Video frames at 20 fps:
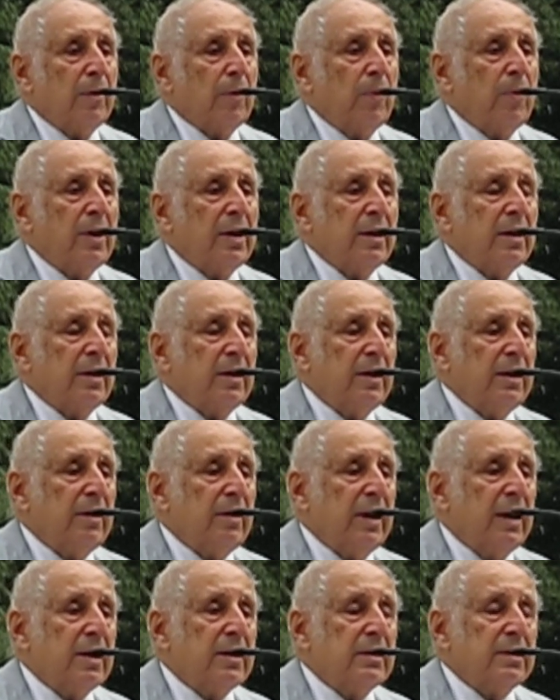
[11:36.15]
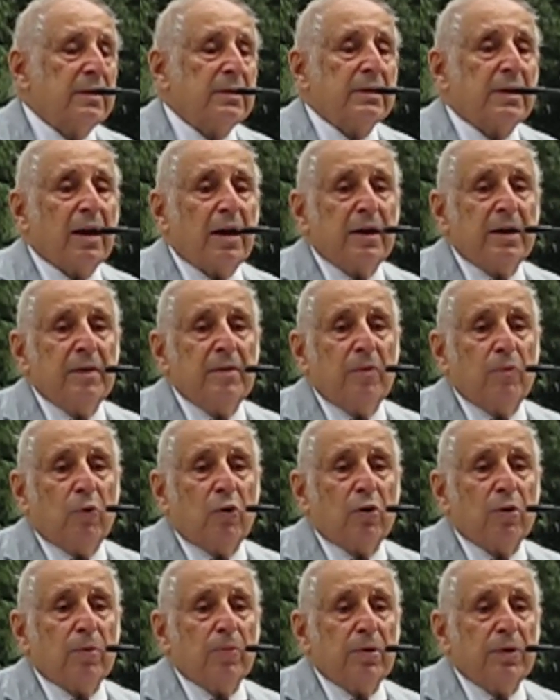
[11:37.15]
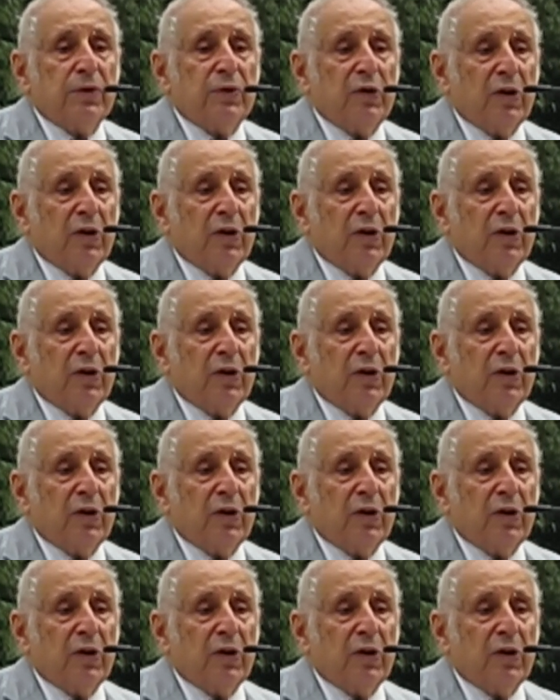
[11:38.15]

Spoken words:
when England got in war with